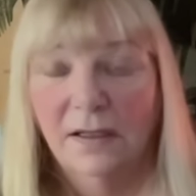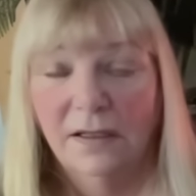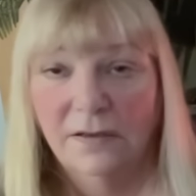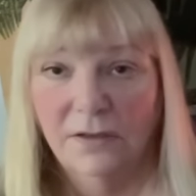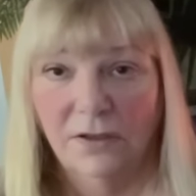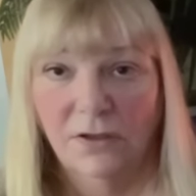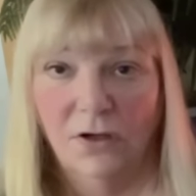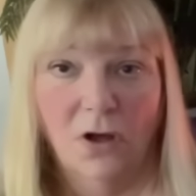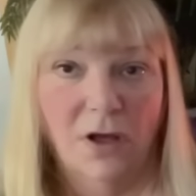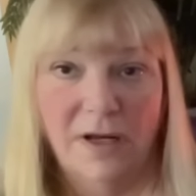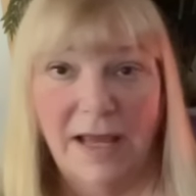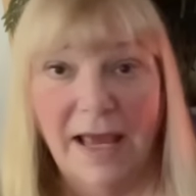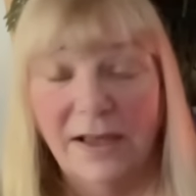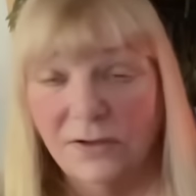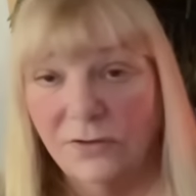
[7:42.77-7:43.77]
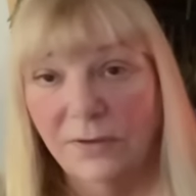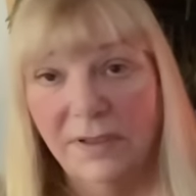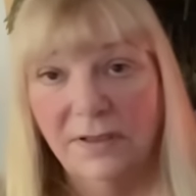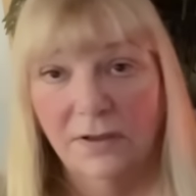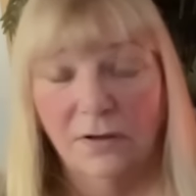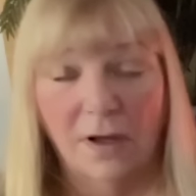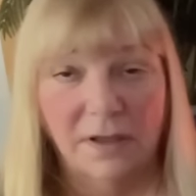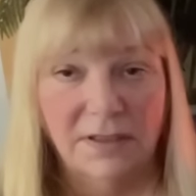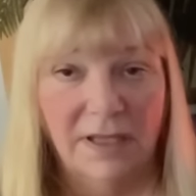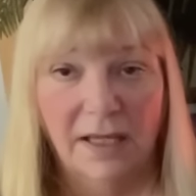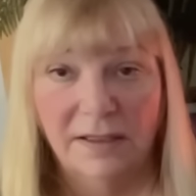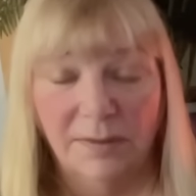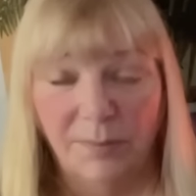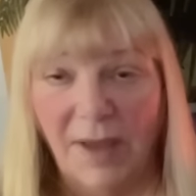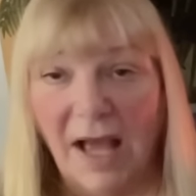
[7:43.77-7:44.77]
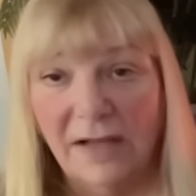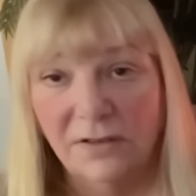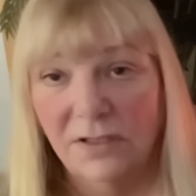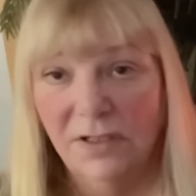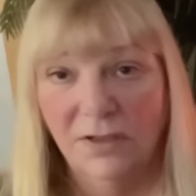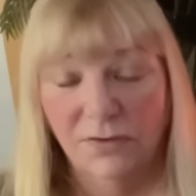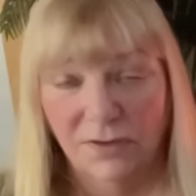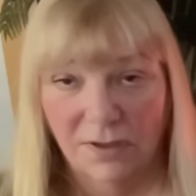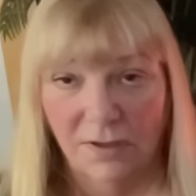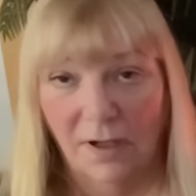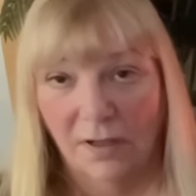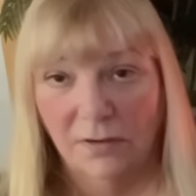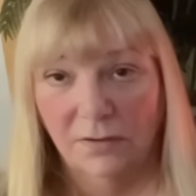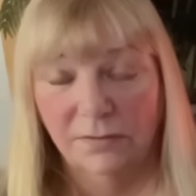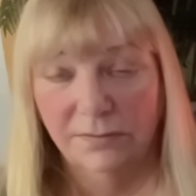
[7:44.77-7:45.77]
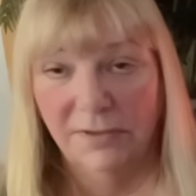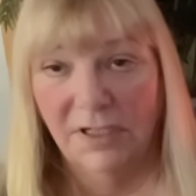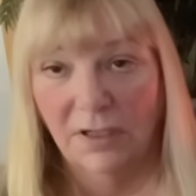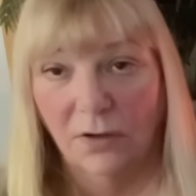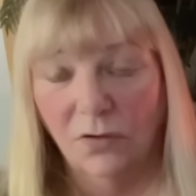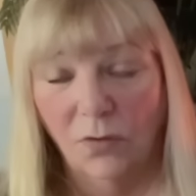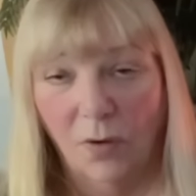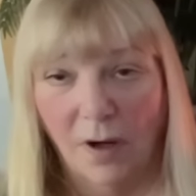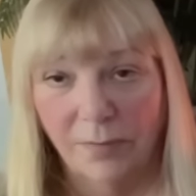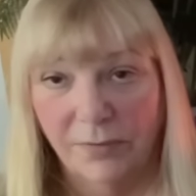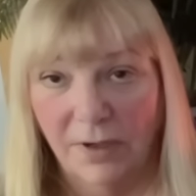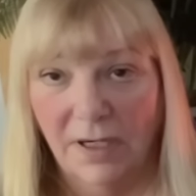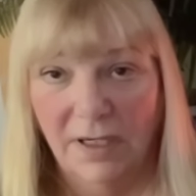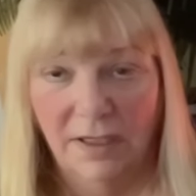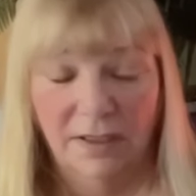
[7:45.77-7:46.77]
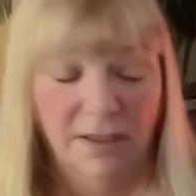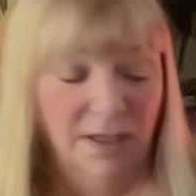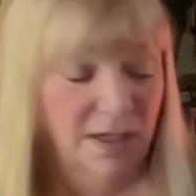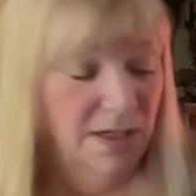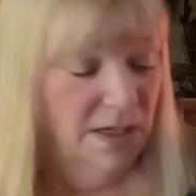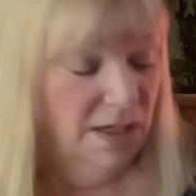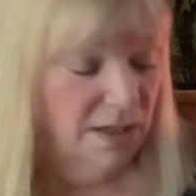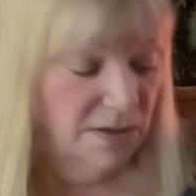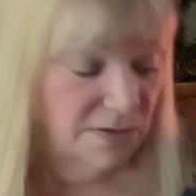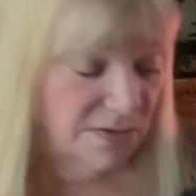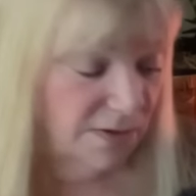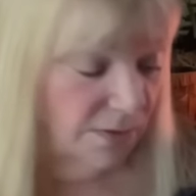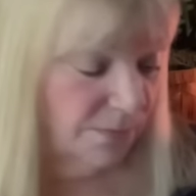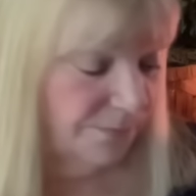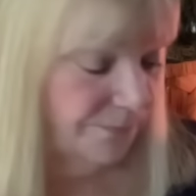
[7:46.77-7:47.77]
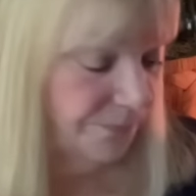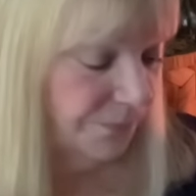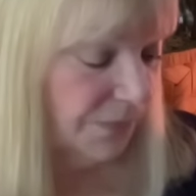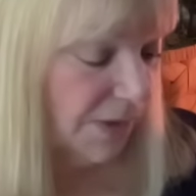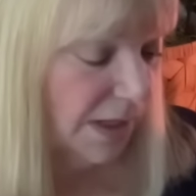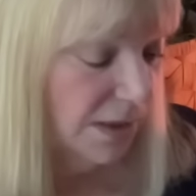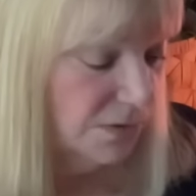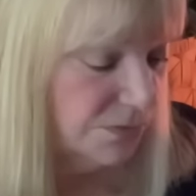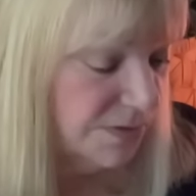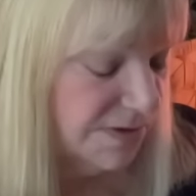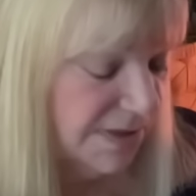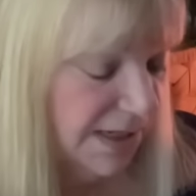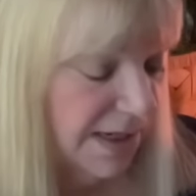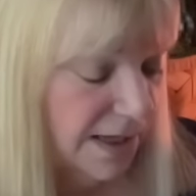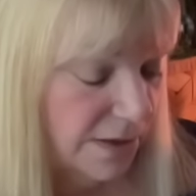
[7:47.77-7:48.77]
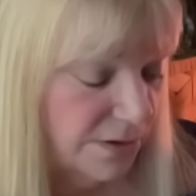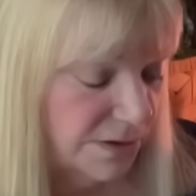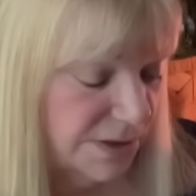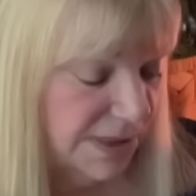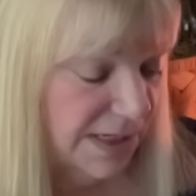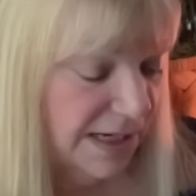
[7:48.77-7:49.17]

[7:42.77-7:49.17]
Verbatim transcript: they're not answering, they're not getting back to you, they're not, you know, cooperating. So interesting energy.